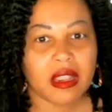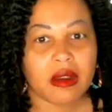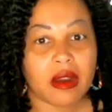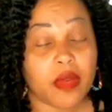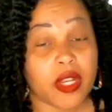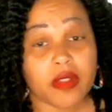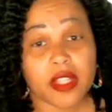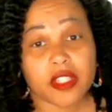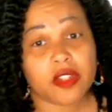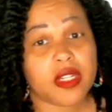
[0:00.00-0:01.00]
We know
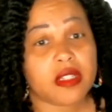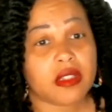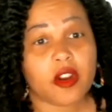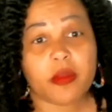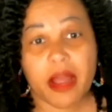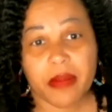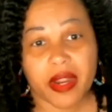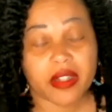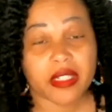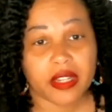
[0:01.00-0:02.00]
that students learn
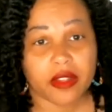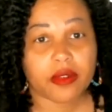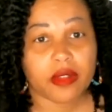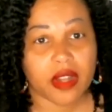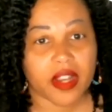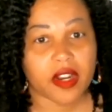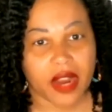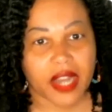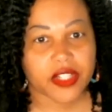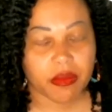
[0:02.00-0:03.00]
primarily through their
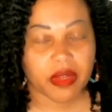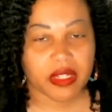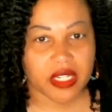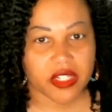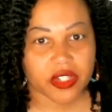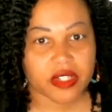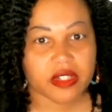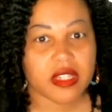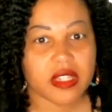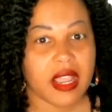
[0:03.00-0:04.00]
interaction with
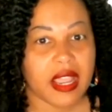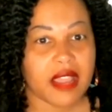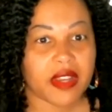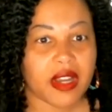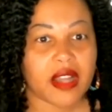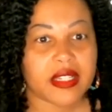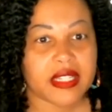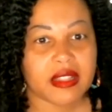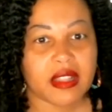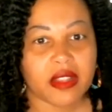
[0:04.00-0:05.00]
teachers and the
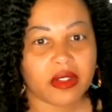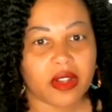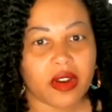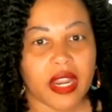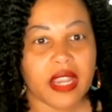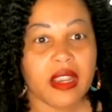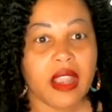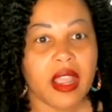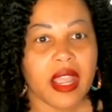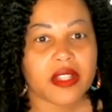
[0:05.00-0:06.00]
content that they're learning.
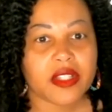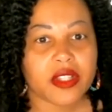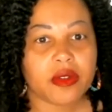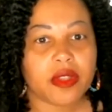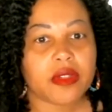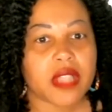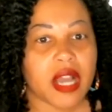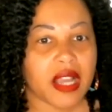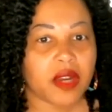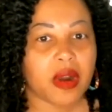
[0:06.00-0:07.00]
And so those
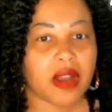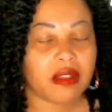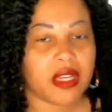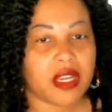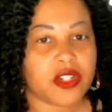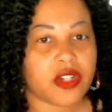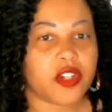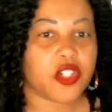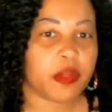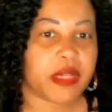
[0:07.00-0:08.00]
high quality
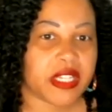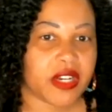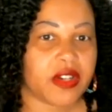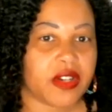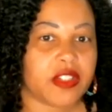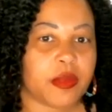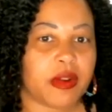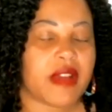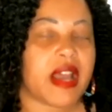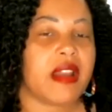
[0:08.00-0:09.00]
instructional materials
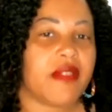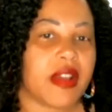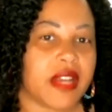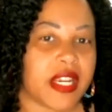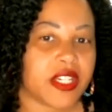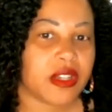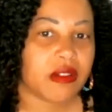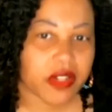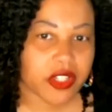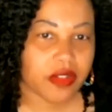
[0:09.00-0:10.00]
provide a foundation
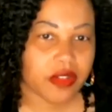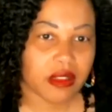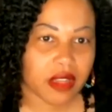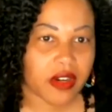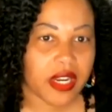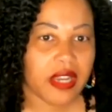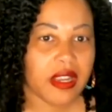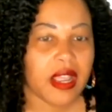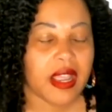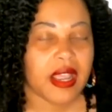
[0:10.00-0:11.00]
for student
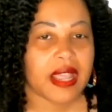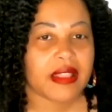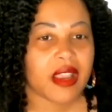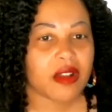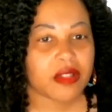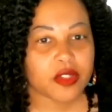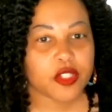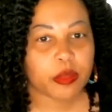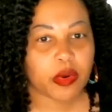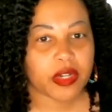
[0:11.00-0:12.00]
learning, and they also
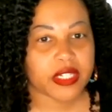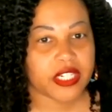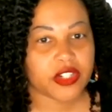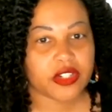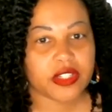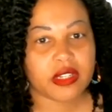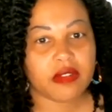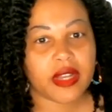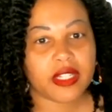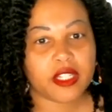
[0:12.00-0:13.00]
support teachers to
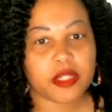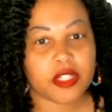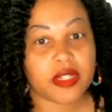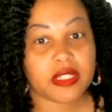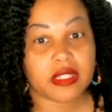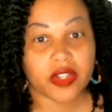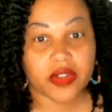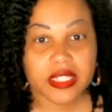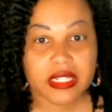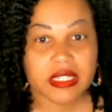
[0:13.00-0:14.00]
develop students'
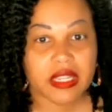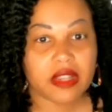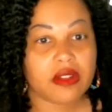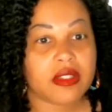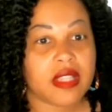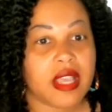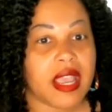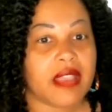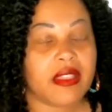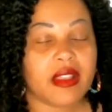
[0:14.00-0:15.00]
literacy skills
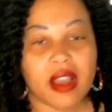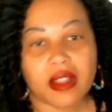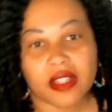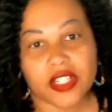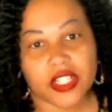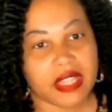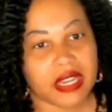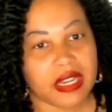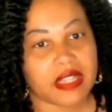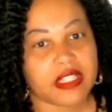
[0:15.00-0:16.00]
and the knowledge that
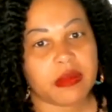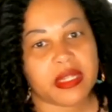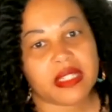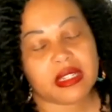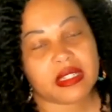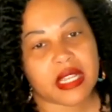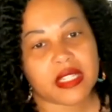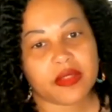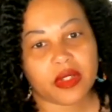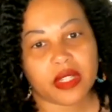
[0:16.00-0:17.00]
they need to be
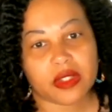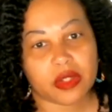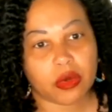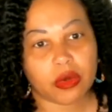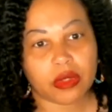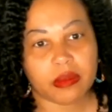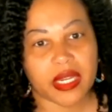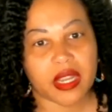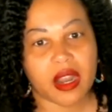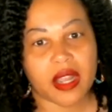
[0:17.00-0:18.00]
successful in school and
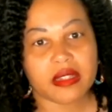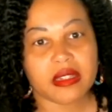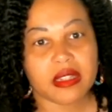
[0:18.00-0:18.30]
beyond.